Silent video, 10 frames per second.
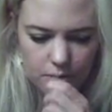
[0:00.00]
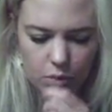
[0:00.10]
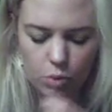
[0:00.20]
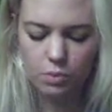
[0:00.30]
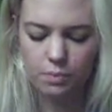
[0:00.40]

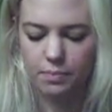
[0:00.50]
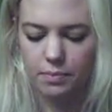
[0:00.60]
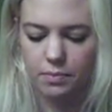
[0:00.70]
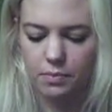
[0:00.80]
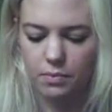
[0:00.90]
Let me see. Ooh.
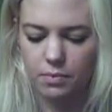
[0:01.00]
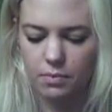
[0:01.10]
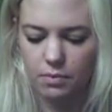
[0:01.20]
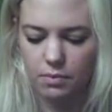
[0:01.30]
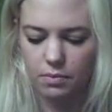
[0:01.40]

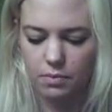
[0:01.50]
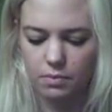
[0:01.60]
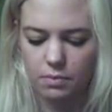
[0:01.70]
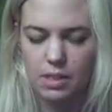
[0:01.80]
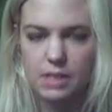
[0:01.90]

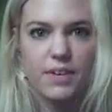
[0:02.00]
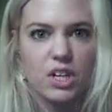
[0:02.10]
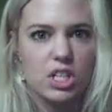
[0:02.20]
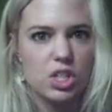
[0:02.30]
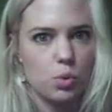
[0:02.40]
It's
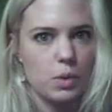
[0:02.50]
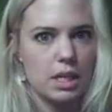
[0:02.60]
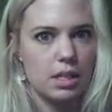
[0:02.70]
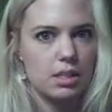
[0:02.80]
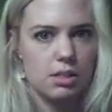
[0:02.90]
very
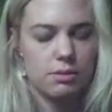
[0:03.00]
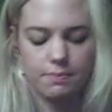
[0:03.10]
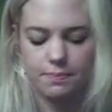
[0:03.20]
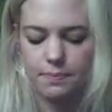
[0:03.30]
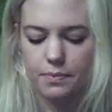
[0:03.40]
sweet.
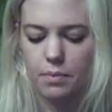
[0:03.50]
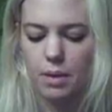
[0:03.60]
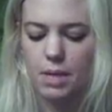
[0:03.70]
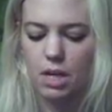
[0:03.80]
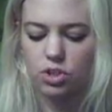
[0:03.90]

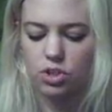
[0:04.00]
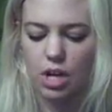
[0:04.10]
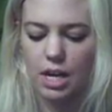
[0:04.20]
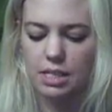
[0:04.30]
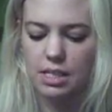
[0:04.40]
Maybe I'll
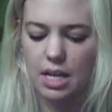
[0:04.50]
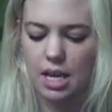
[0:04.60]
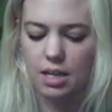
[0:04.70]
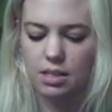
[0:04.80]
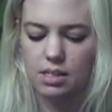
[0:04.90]
try it
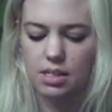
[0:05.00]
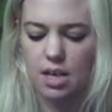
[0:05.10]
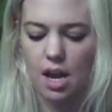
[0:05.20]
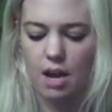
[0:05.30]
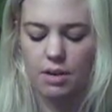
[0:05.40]
today and see
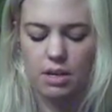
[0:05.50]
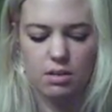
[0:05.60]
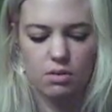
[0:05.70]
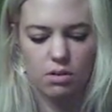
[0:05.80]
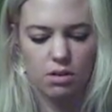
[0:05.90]
how it
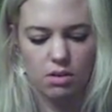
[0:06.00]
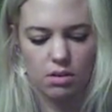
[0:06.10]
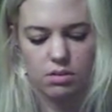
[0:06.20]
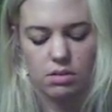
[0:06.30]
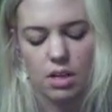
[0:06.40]

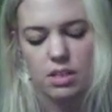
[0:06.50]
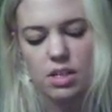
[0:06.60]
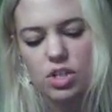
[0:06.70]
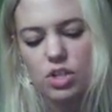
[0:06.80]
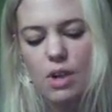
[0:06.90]
does.
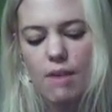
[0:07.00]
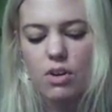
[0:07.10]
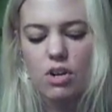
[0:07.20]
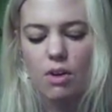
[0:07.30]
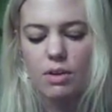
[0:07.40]
Because you never
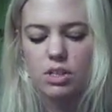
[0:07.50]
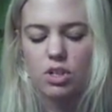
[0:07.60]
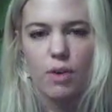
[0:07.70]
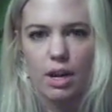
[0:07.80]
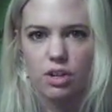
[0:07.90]
know until
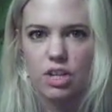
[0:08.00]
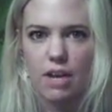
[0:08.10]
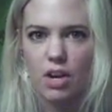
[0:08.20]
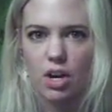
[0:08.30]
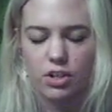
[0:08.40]
you actually
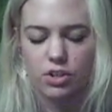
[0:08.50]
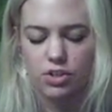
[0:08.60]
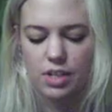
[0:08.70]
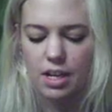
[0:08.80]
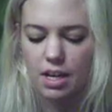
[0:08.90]
have it on your
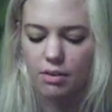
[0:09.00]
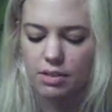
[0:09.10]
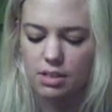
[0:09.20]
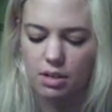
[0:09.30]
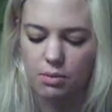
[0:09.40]
skin how
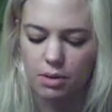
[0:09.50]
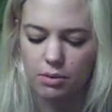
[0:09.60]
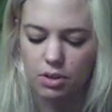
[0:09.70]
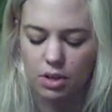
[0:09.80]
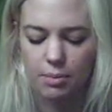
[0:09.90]
it's going to work
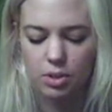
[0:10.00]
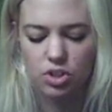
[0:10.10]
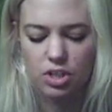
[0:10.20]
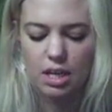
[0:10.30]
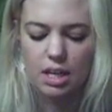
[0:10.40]
with your
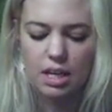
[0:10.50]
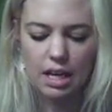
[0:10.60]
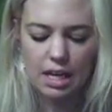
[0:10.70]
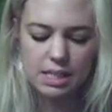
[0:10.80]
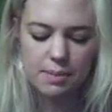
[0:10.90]
chemistry.
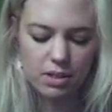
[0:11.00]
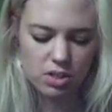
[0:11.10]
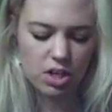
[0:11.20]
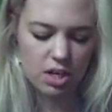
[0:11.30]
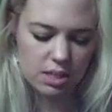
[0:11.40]
It smells
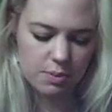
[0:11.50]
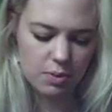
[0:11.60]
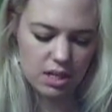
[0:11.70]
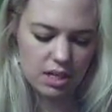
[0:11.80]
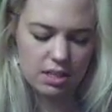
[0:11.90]
good. It's
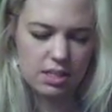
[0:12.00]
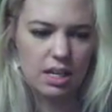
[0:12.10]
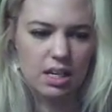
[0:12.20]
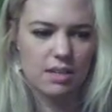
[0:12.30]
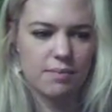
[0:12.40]
pretty. It's
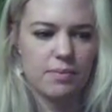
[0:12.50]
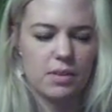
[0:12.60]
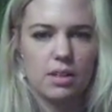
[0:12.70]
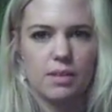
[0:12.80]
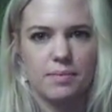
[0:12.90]
like a...
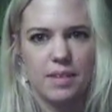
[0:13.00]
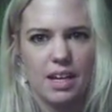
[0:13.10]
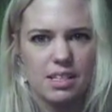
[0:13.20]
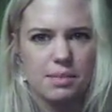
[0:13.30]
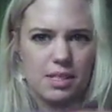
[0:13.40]

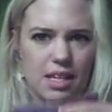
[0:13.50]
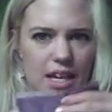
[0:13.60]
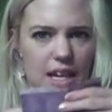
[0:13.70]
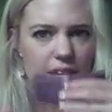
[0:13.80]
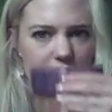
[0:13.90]
Kind of smells like
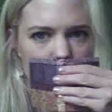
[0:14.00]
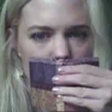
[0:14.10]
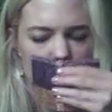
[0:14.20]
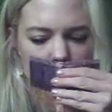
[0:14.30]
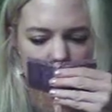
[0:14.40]
candy to me.